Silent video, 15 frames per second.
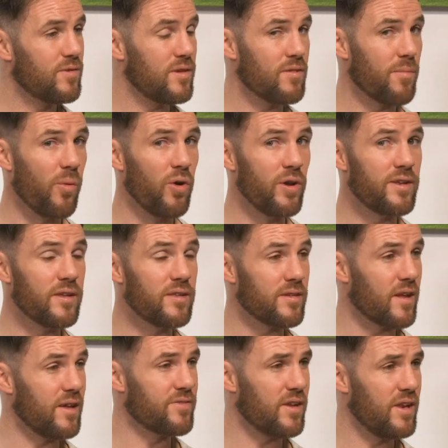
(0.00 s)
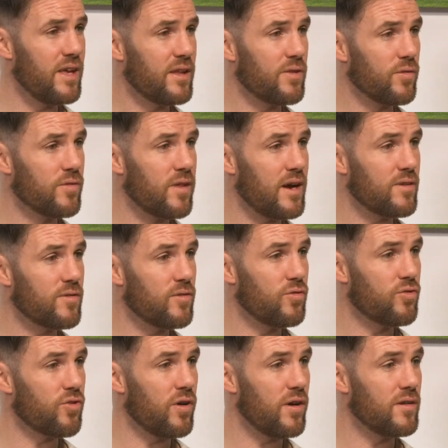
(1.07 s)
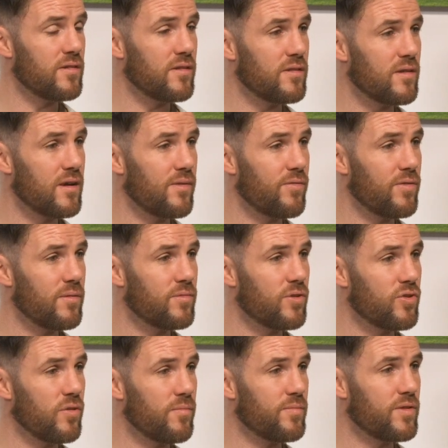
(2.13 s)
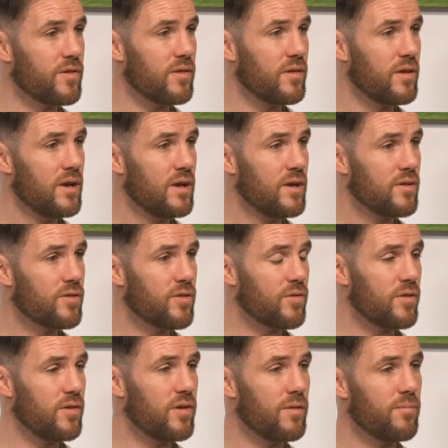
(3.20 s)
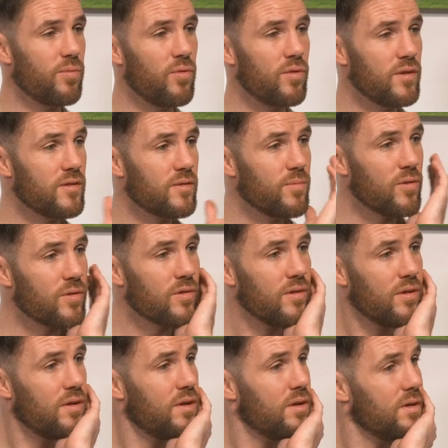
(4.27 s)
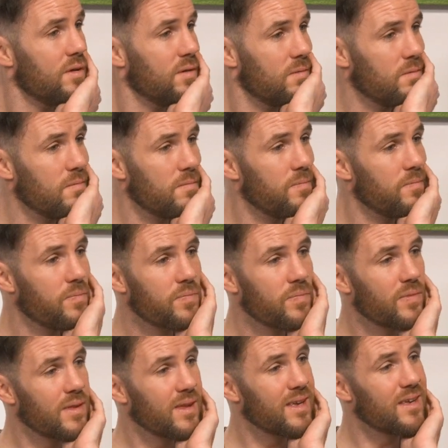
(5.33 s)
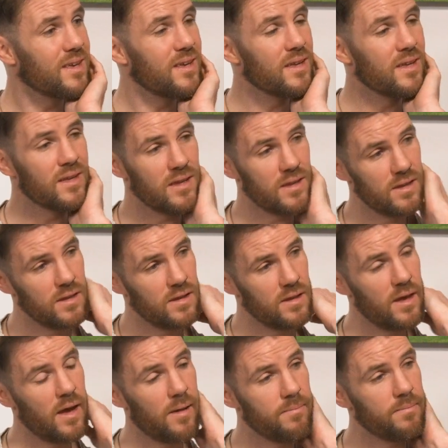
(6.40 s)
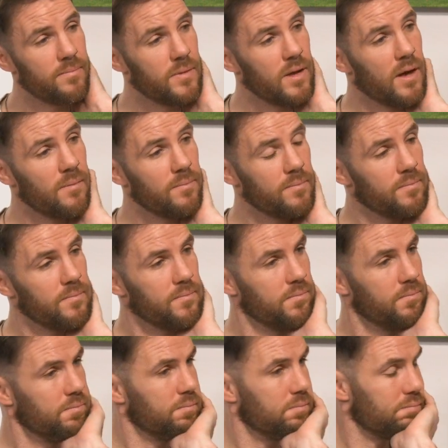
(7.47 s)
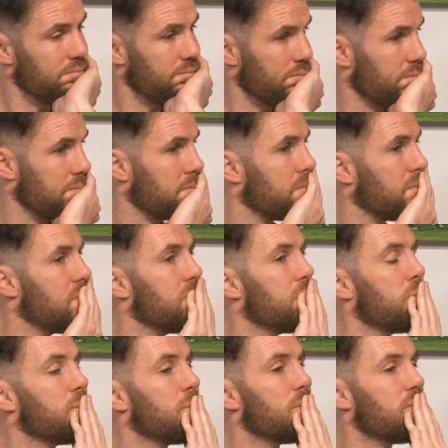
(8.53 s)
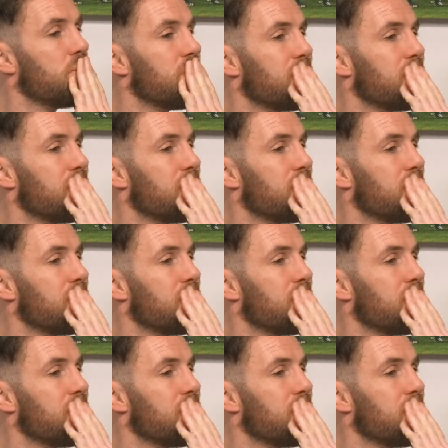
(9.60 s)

disappointing like to, to leak those last two tries and and for them to jump to, to thirty-nine points. The margins are always incredibly fine. Yeah, yeah, incredibly fine. Like when we